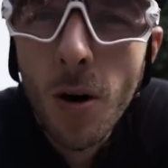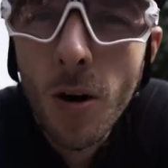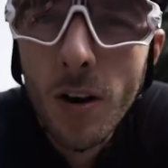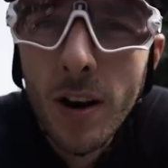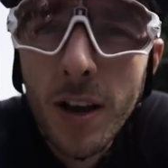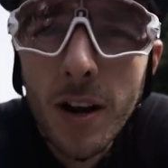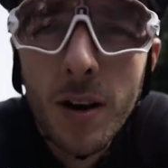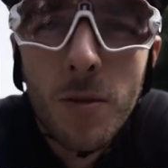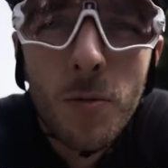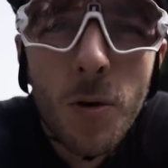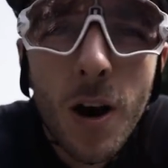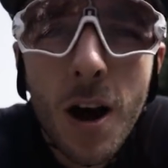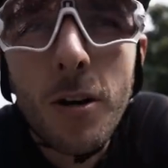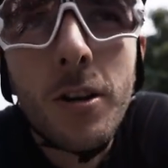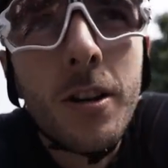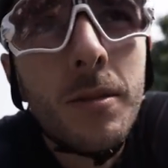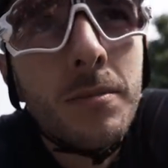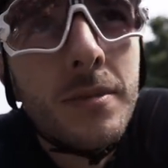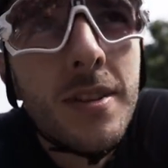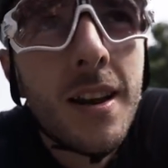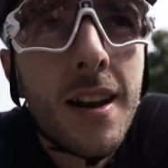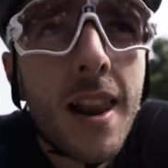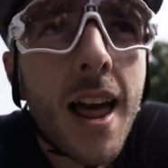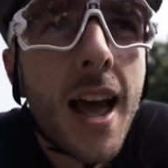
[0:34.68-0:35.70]
Good morning and
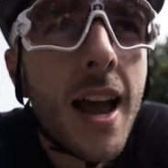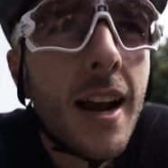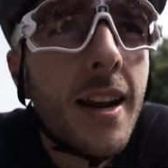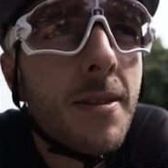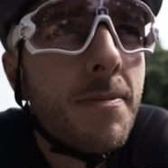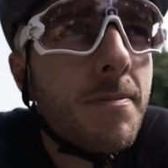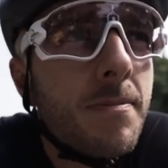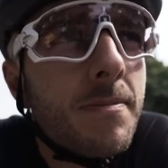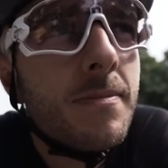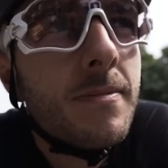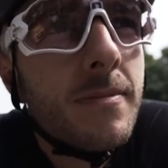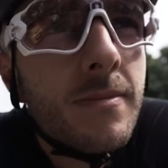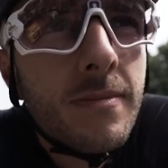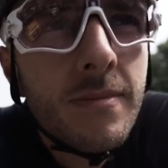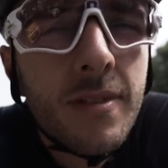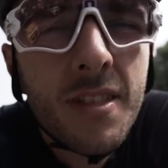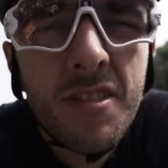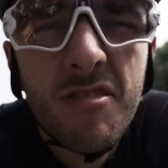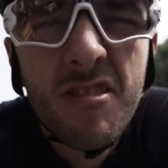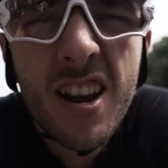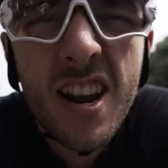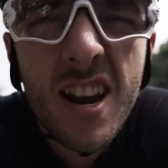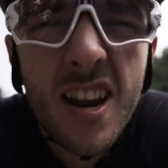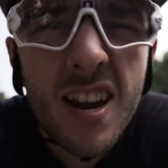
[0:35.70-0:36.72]
welcome to leg
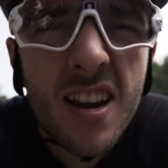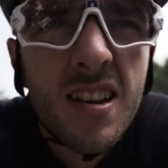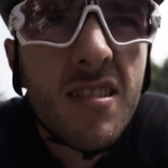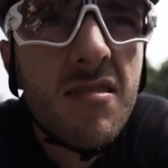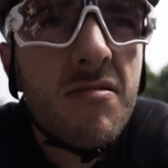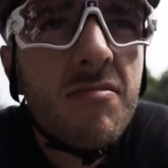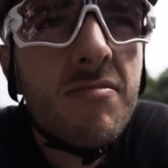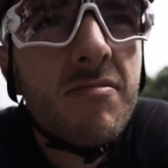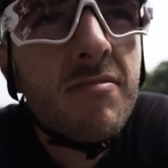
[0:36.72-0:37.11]
3,